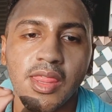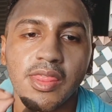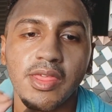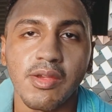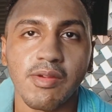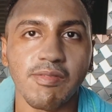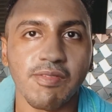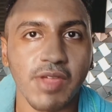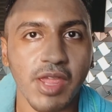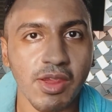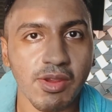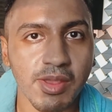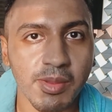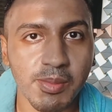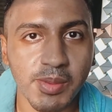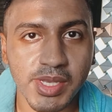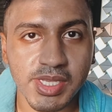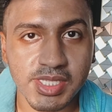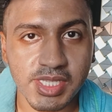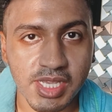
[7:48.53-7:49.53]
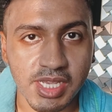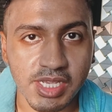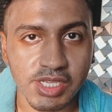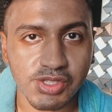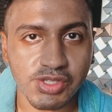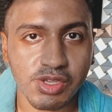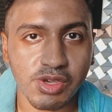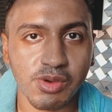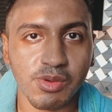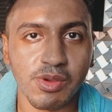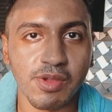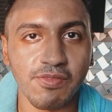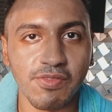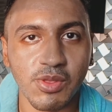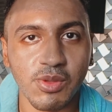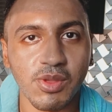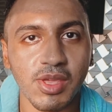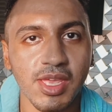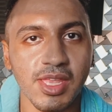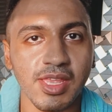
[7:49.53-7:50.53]
They're very busy. So if
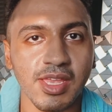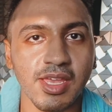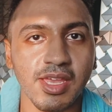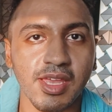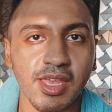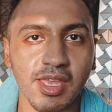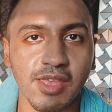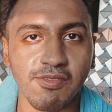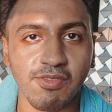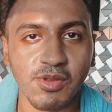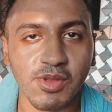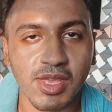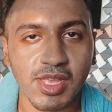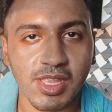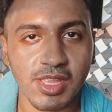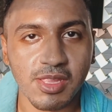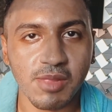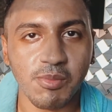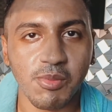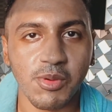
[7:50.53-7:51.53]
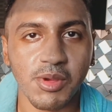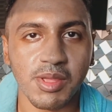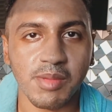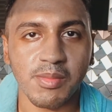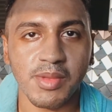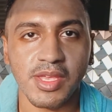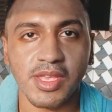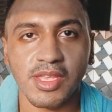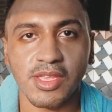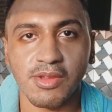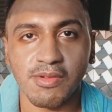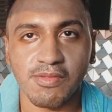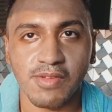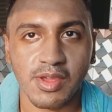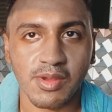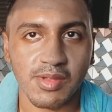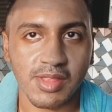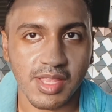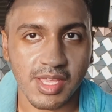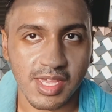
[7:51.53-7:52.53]
you get an appointment, you're
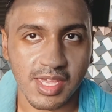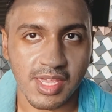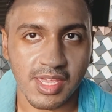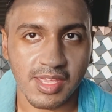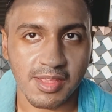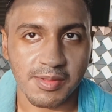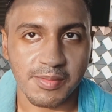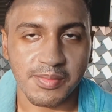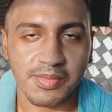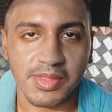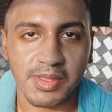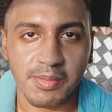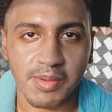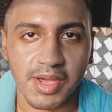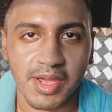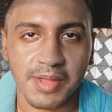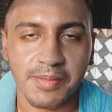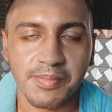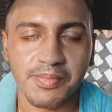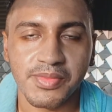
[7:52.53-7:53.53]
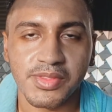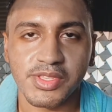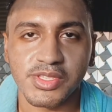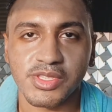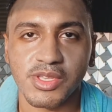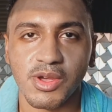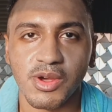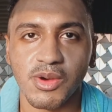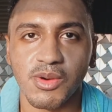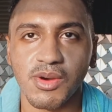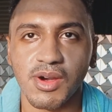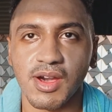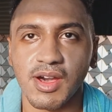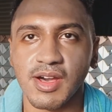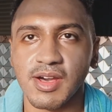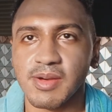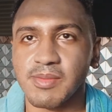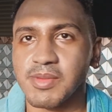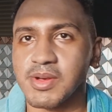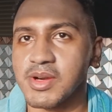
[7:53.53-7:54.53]
very lucky. Diba? So,
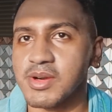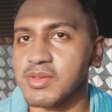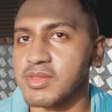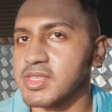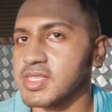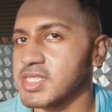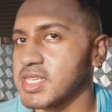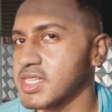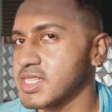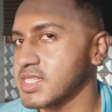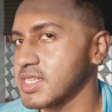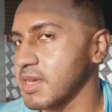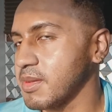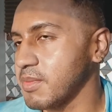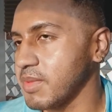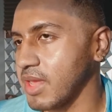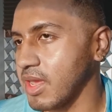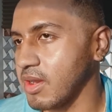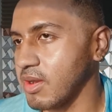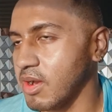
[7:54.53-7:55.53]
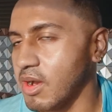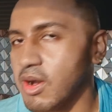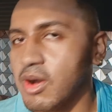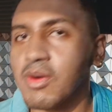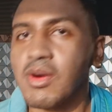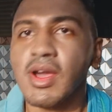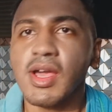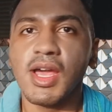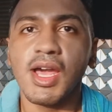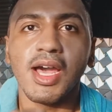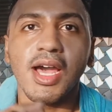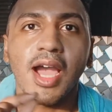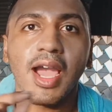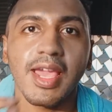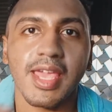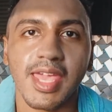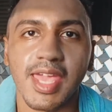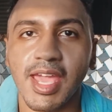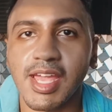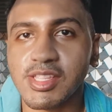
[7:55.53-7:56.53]
the sun's coming out. Oh,
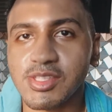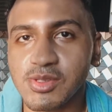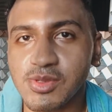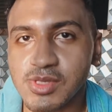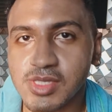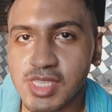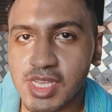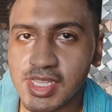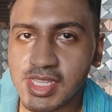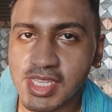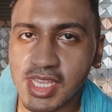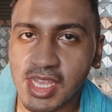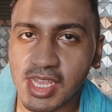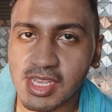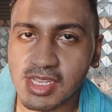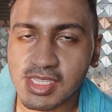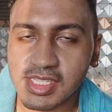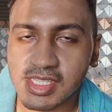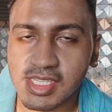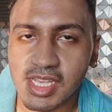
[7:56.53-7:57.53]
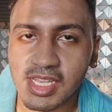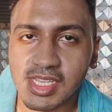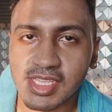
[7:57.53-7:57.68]
I can't do skincare.